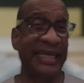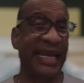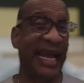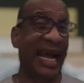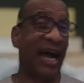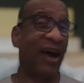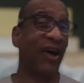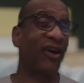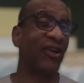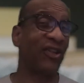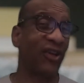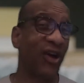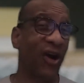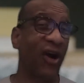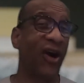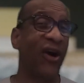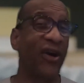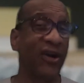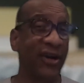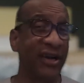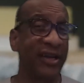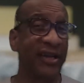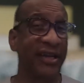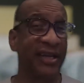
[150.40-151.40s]
how
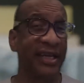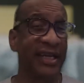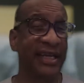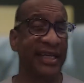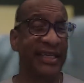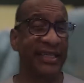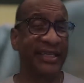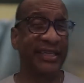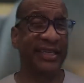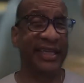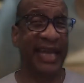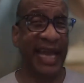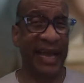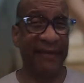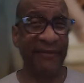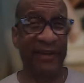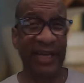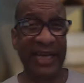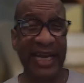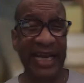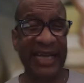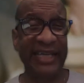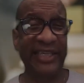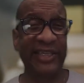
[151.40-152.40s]
hard to
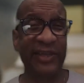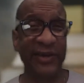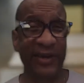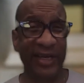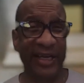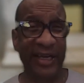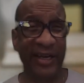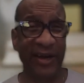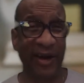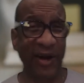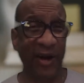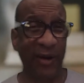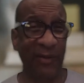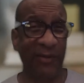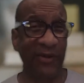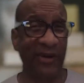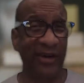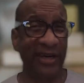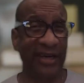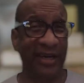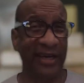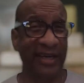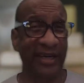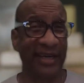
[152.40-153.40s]
navigate turning your
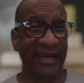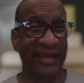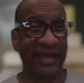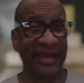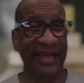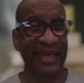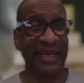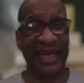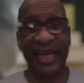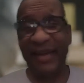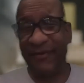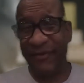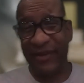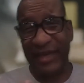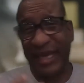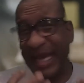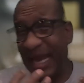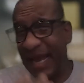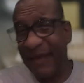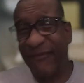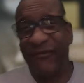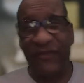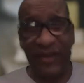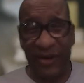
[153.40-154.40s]
homework if you
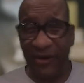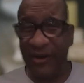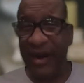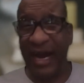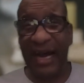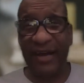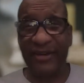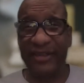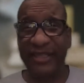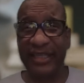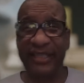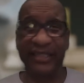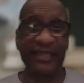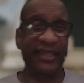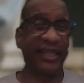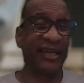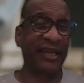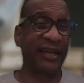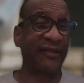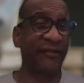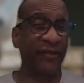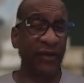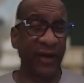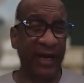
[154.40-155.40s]
can't figure out just
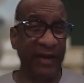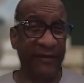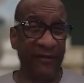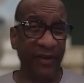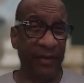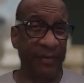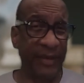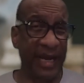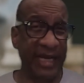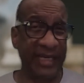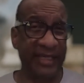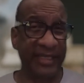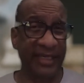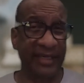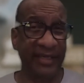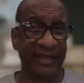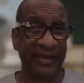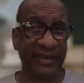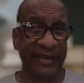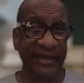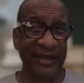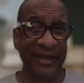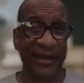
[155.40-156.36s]
looking for information?